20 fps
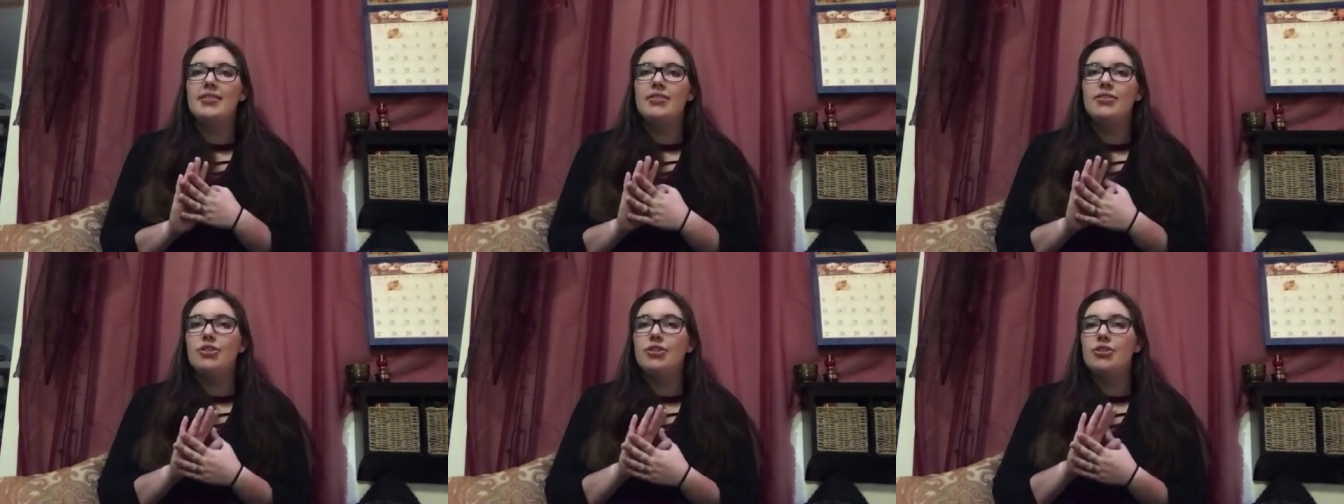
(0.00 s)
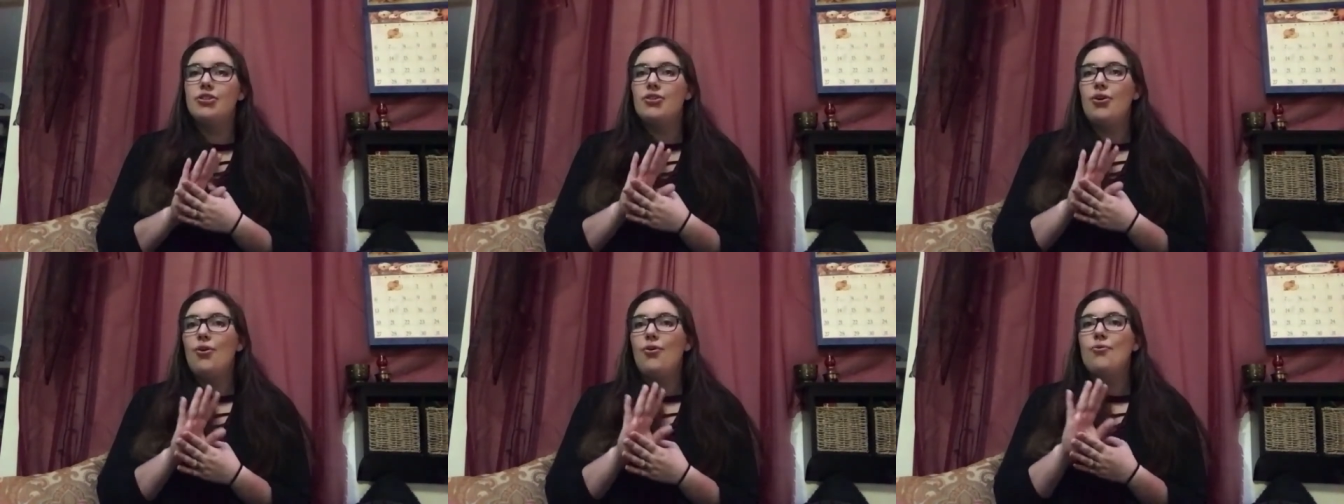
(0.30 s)

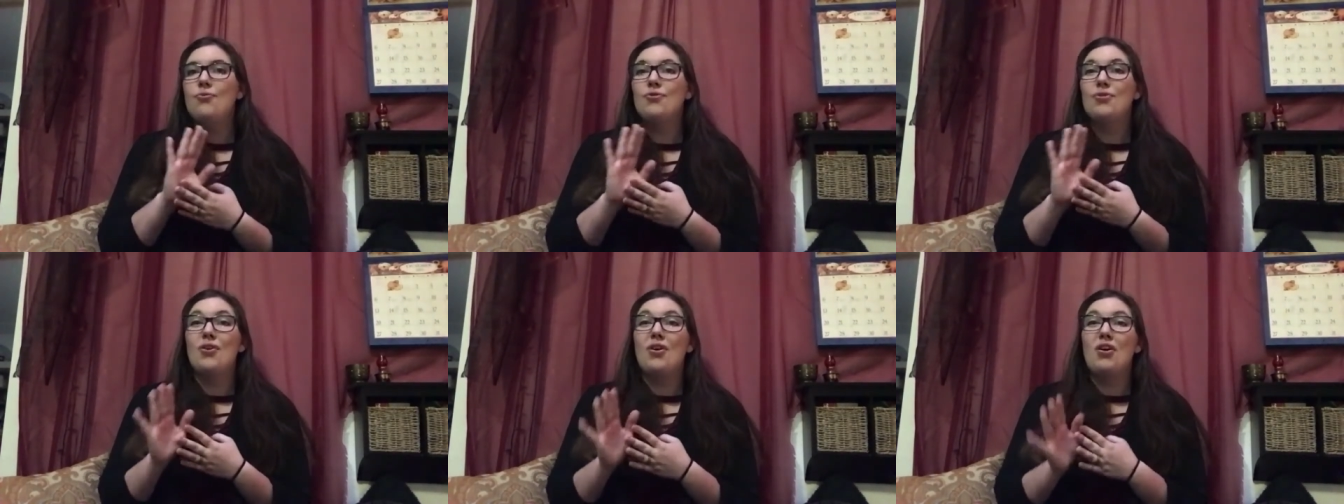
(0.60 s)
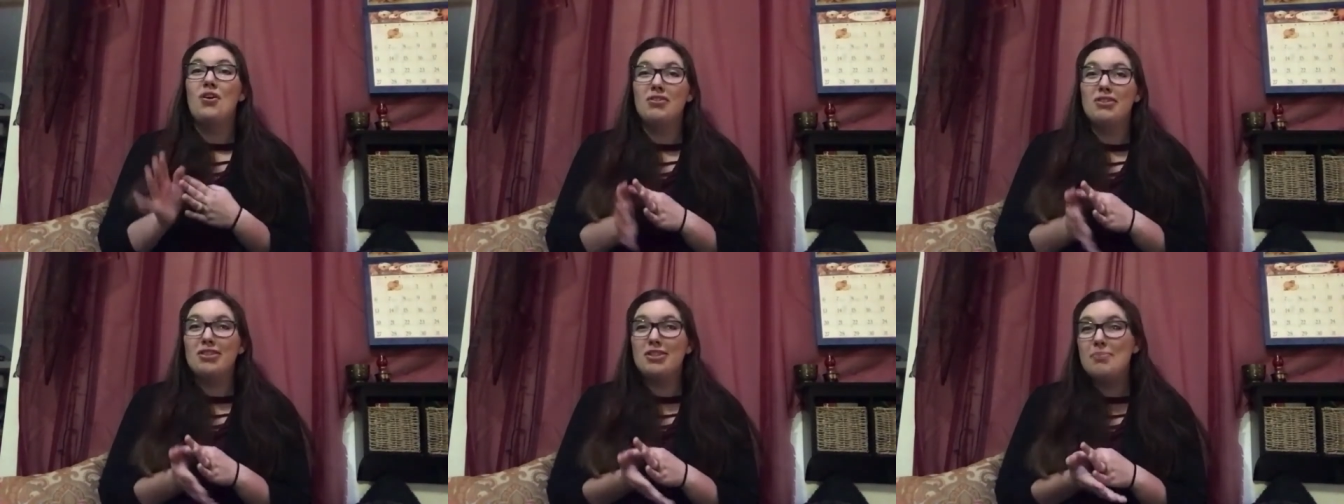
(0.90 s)
just
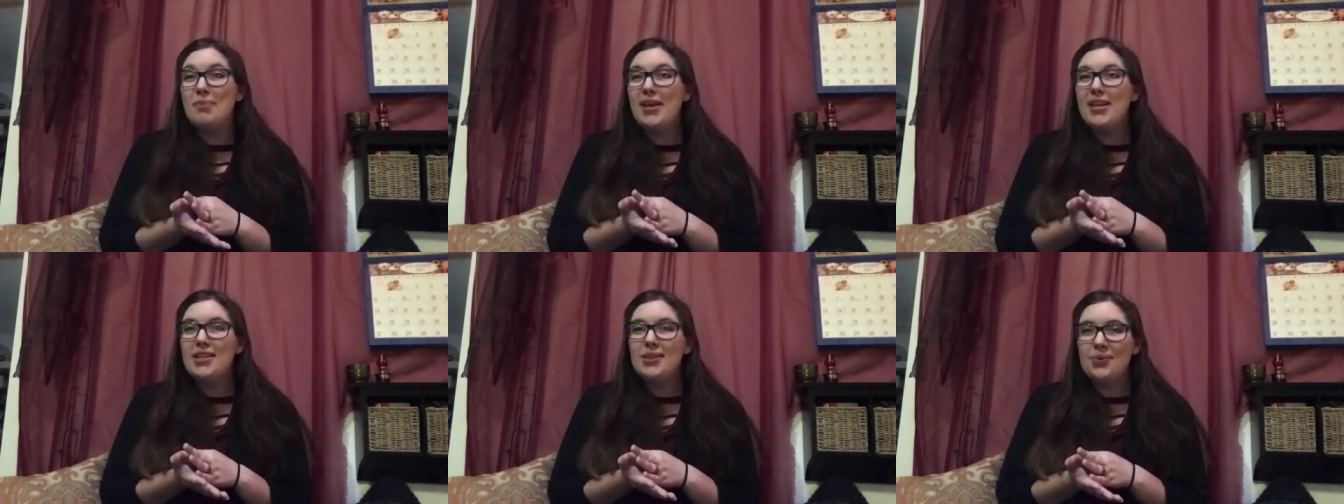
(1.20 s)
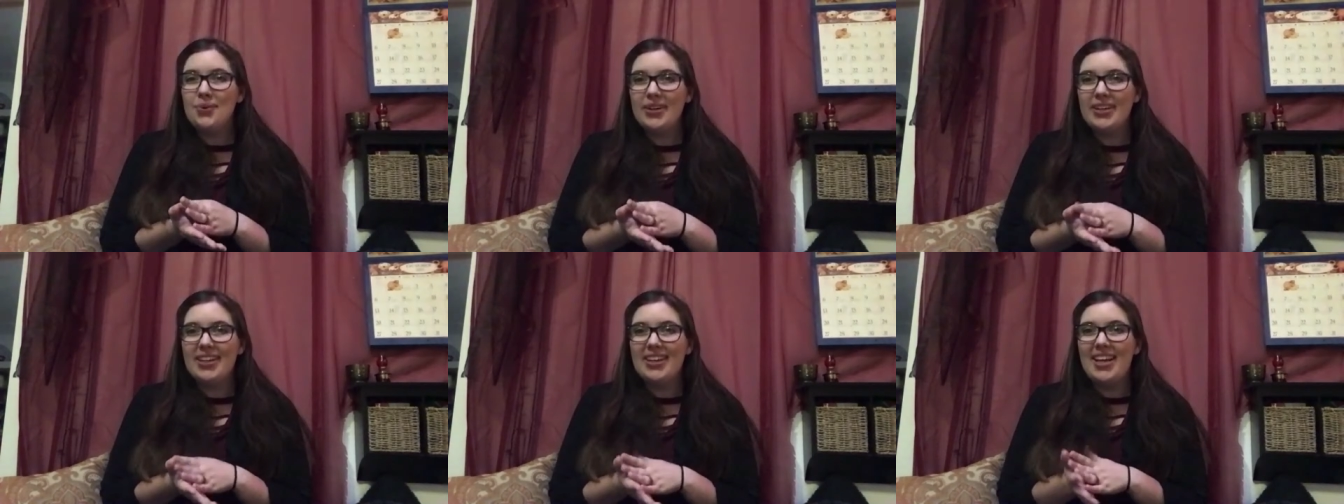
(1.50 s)
overall space
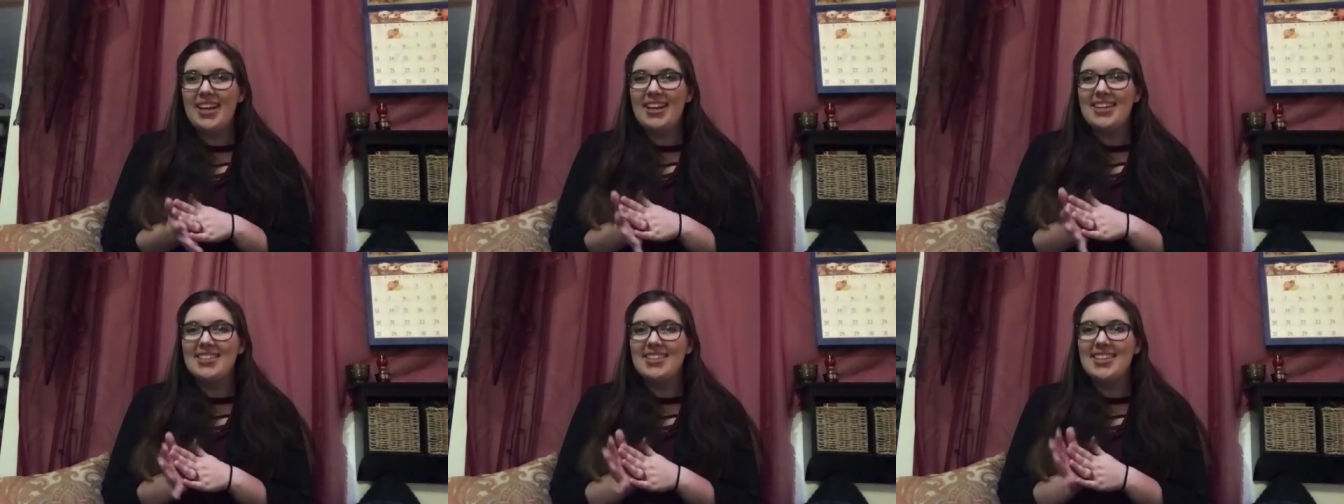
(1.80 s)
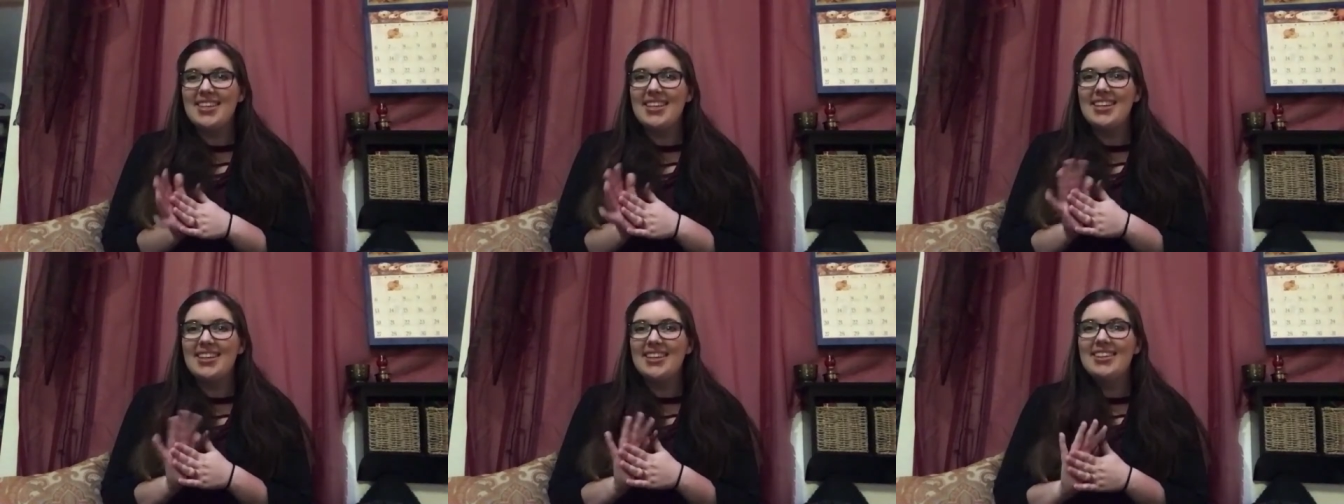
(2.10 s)

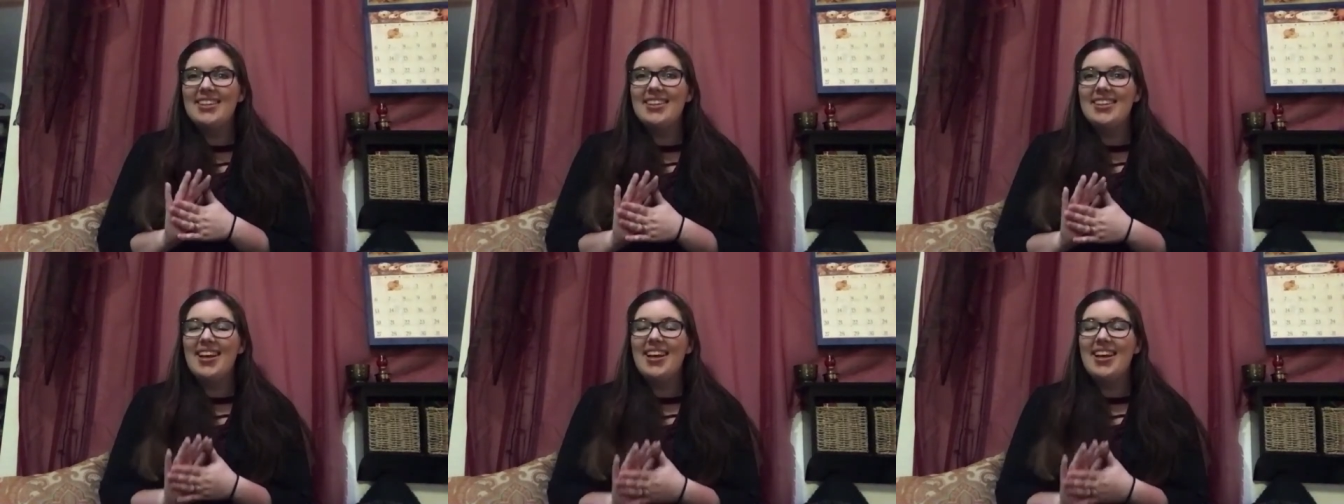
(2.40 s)
organizing.